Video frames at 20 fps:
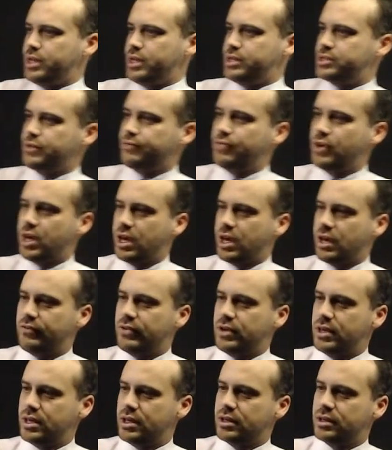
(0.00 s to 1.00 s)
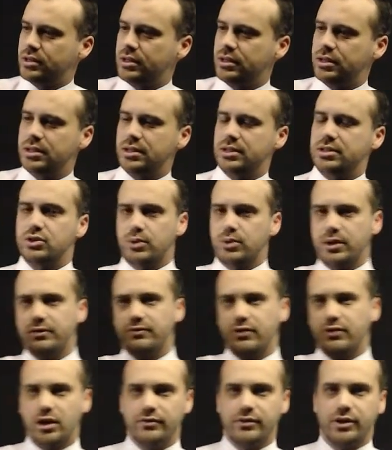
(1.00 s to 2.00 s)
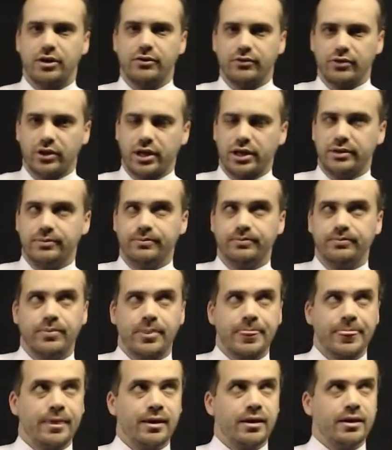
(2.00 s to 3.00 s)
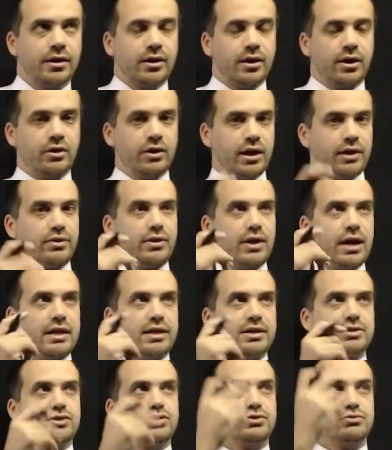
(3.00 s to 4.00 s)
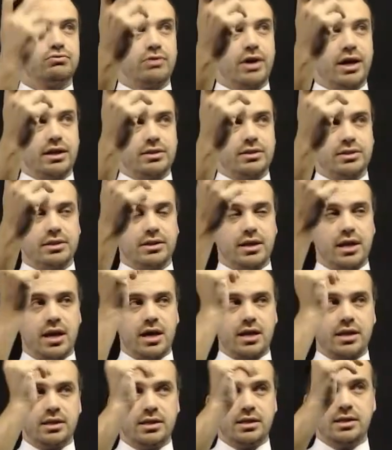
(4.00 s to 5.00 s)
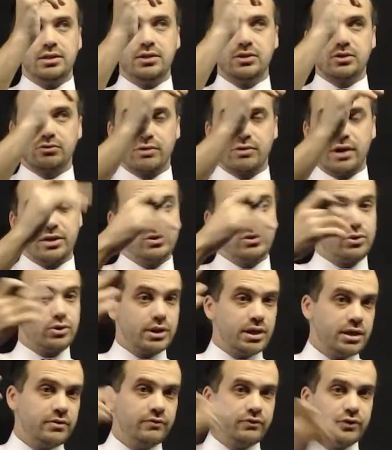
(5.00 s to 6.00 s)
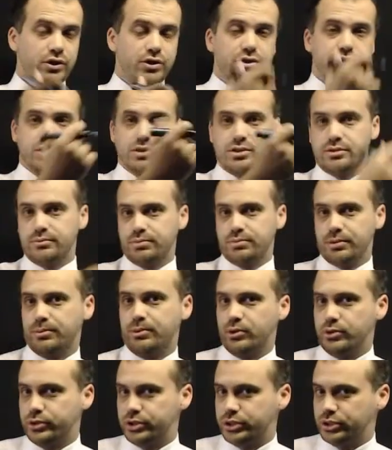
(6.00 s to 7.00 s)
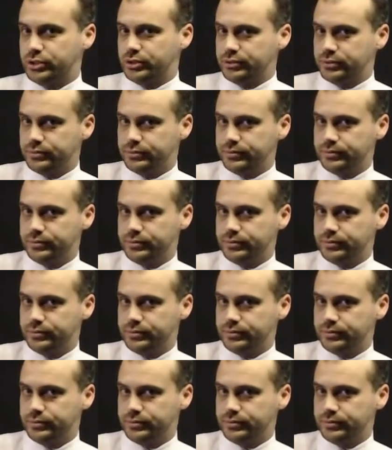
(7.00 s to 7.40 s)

answer for f here is 25 over 8. All right, that is direct and indirect or inverse proportion.